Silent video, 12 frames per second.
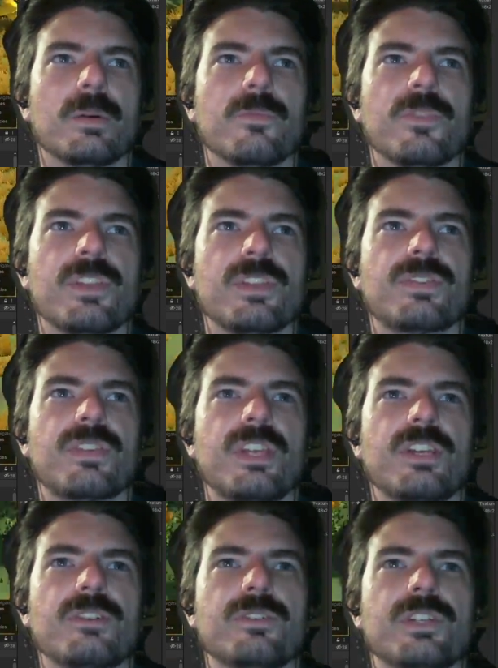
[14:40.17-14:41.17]
This
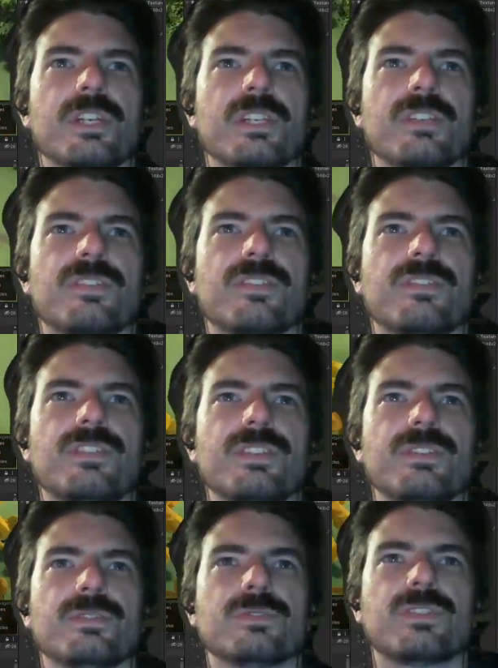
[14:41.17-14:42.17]
area is
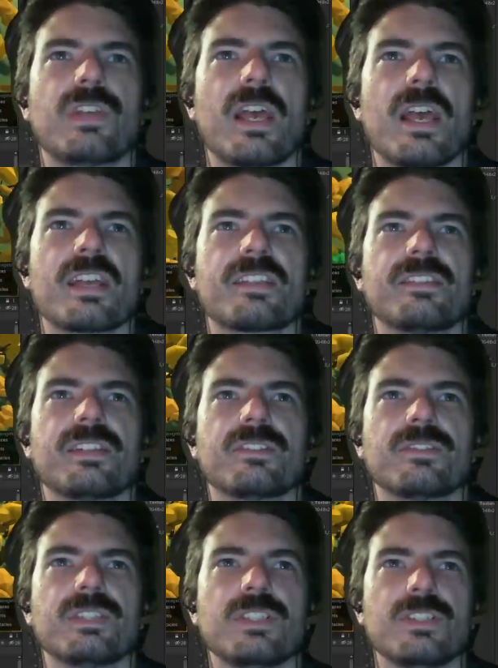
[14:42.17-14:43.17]
still
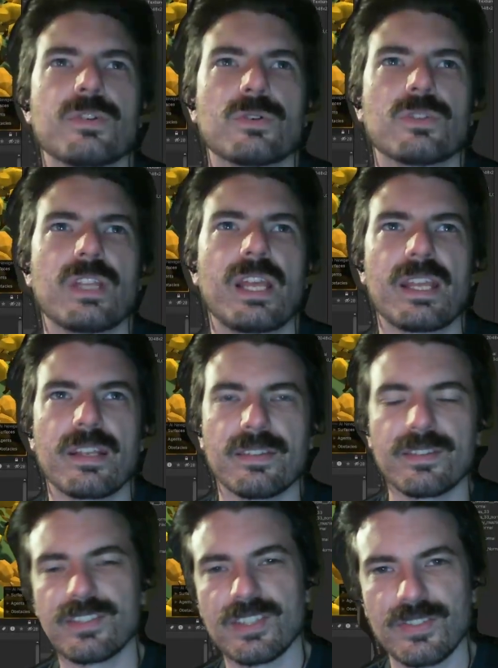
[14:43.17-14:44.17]
technically your
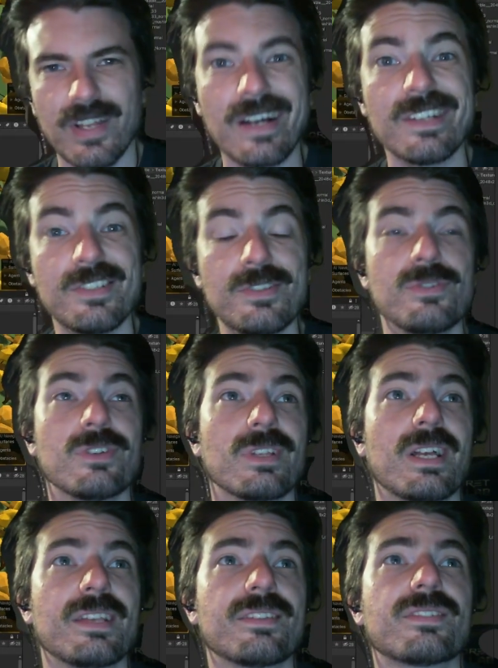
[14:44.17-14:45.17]
lands, just
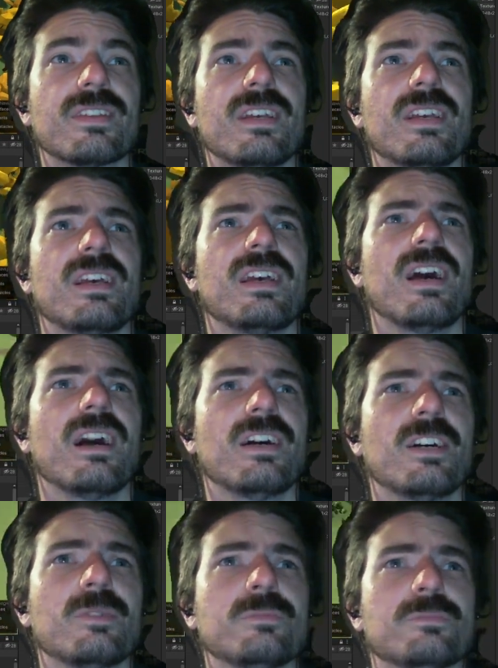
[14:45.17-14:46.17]
unutilized.
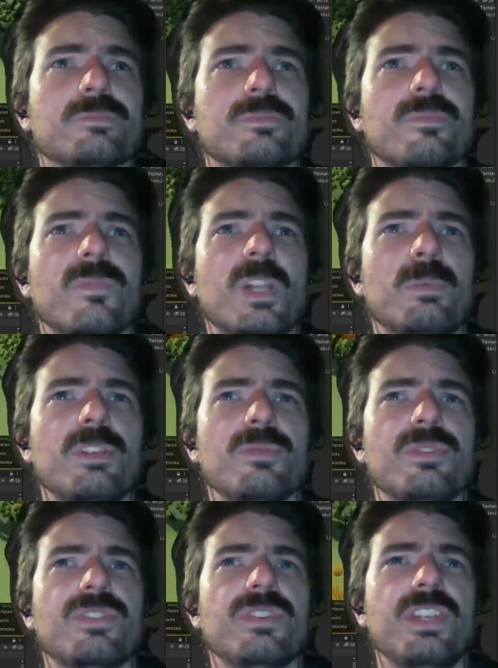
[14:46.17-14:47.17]
but you
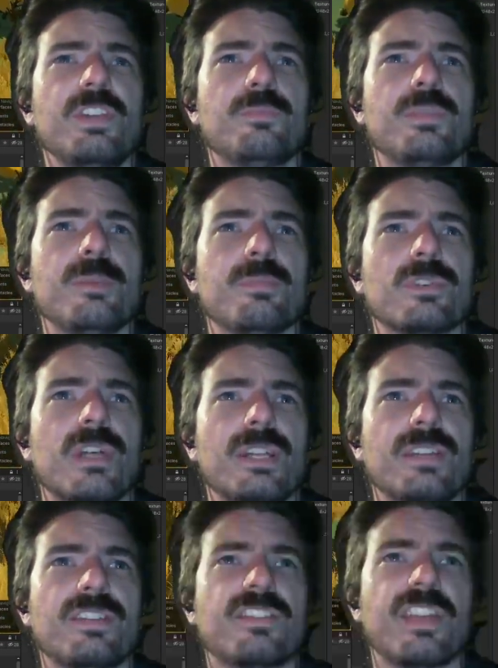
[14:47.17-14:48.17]
would still have people
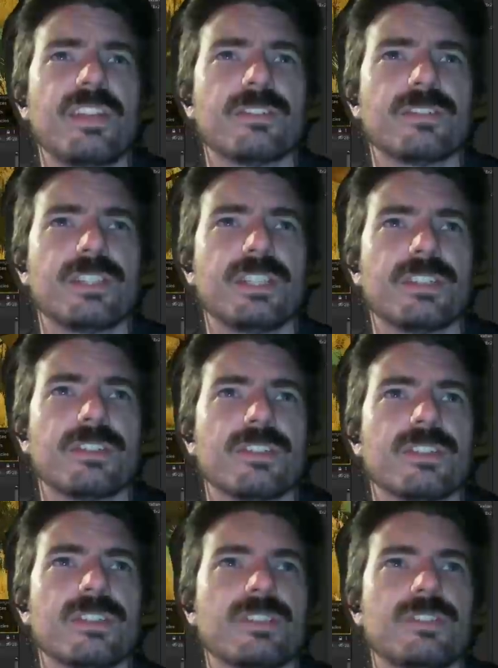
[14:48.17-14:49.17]
kind of settled here.
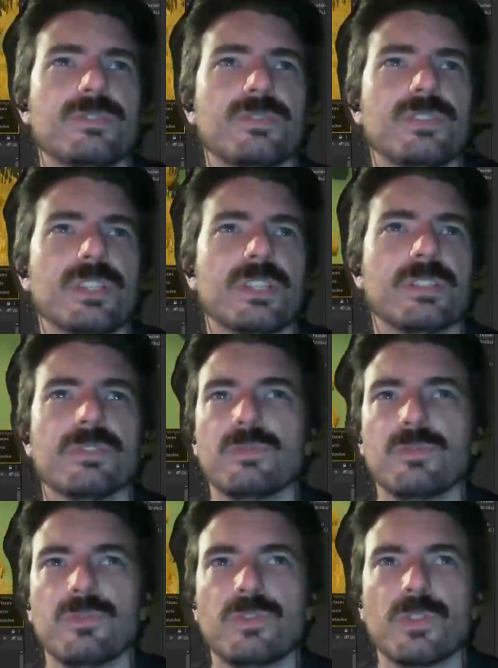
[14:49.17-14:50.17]

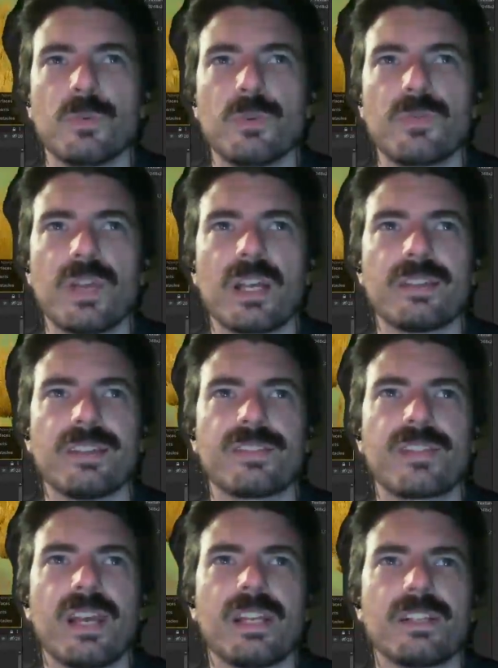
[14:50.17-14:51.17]
And so we've got this
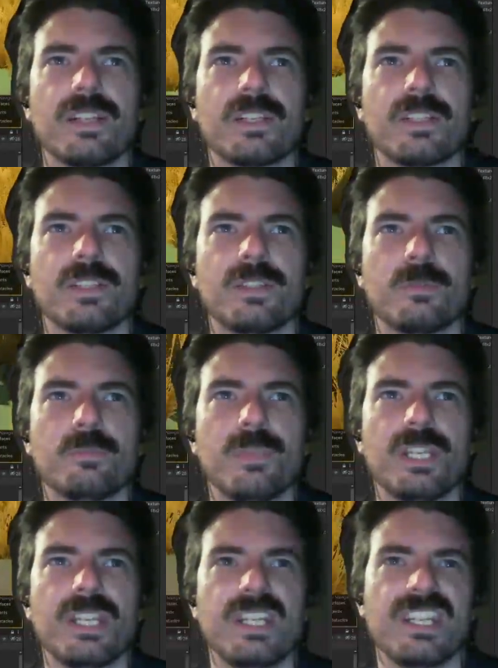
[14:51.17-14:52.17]
kind of like little
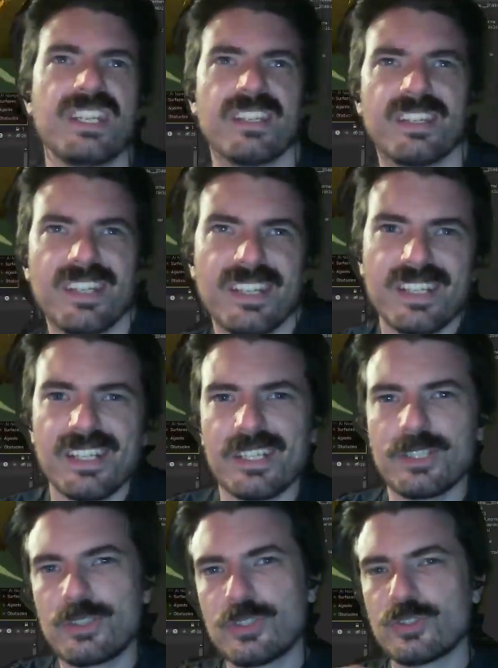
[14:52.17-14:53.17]
mini
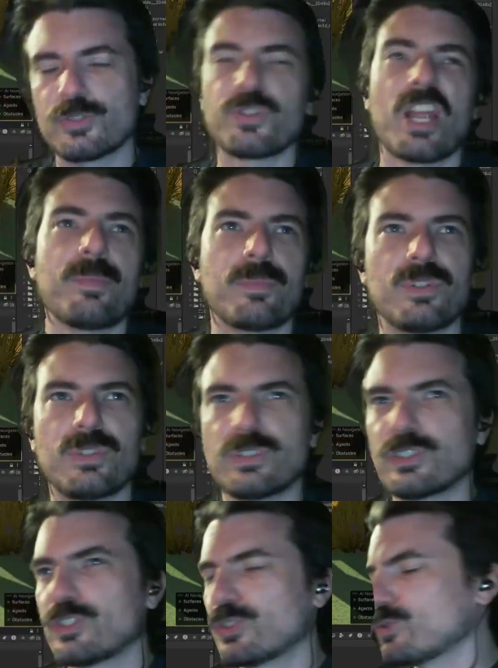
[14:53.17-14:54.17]

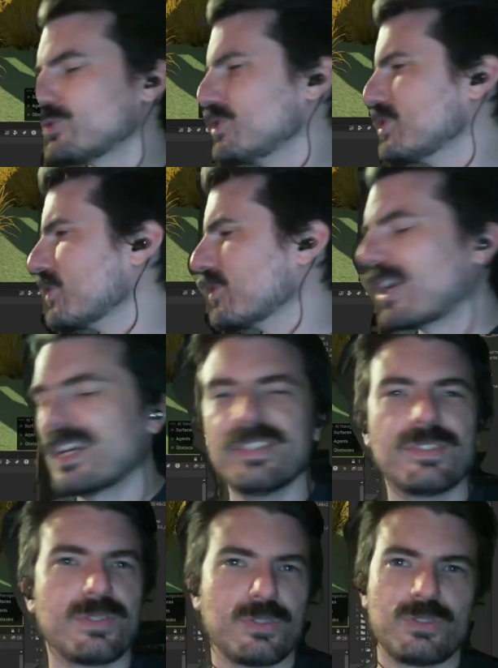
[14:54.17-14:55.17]
trapper,
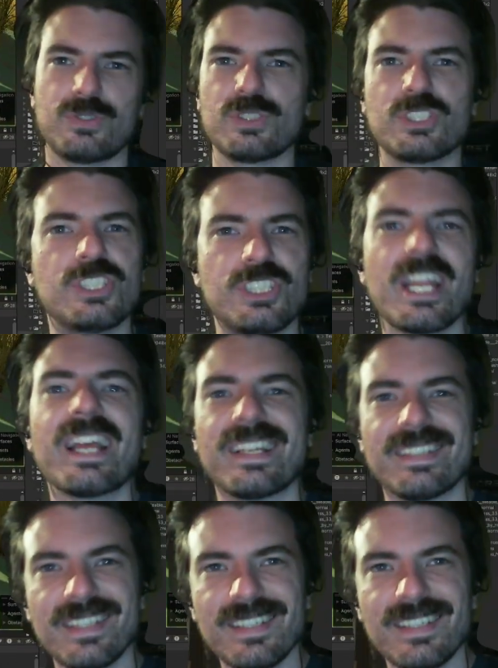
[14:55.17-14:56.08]
hunter shed